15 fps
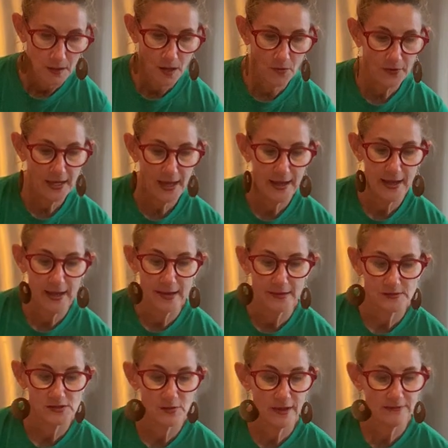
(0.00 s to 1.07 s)
Okay,
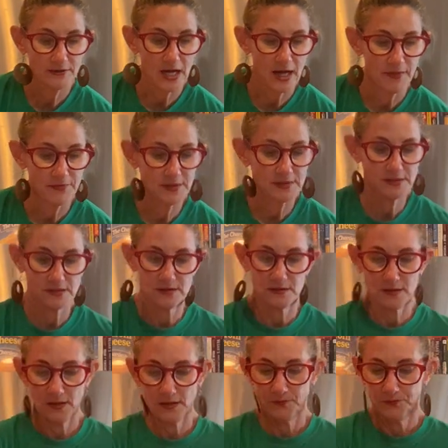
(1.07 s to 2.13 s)
so I've got
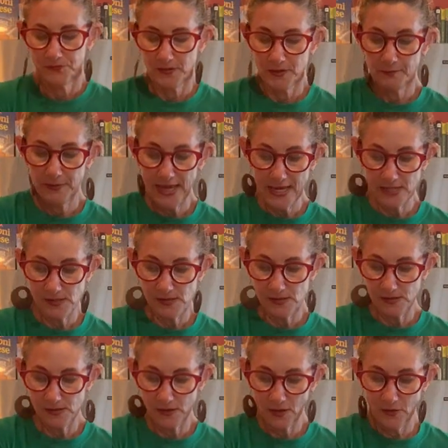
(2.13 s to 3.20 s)
the
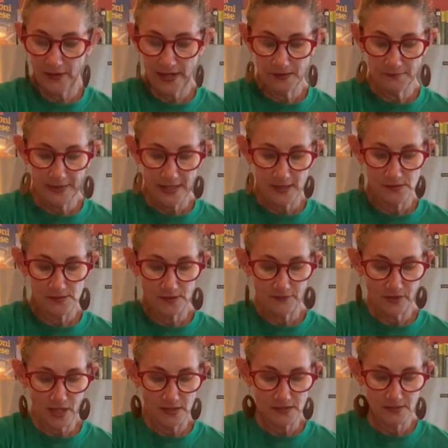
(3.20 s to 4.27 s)
base, the grain base. I've
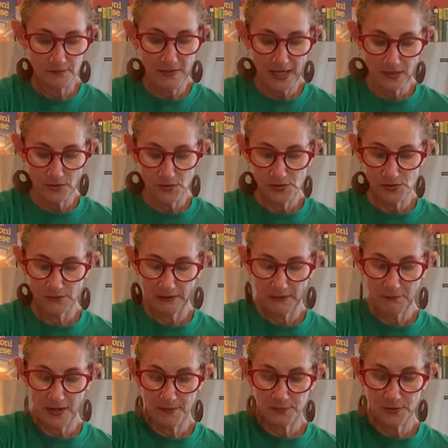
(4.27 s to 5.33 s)
got tomatoes, green
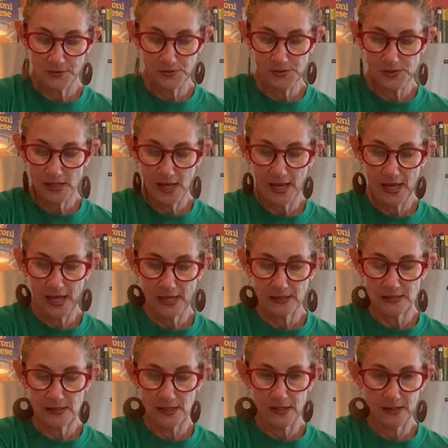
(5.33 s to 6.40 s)
peppers,
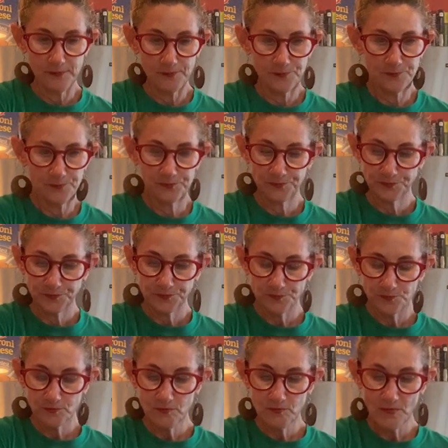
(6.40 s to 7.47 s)
and
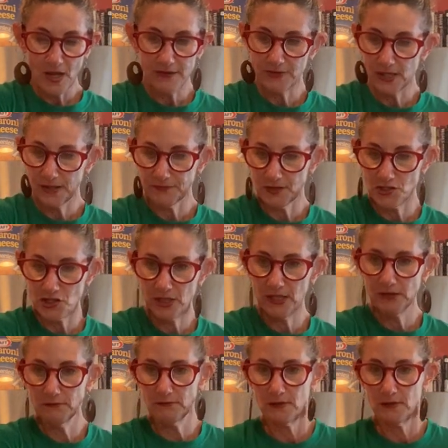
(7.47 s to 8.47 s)
I've got the chicken.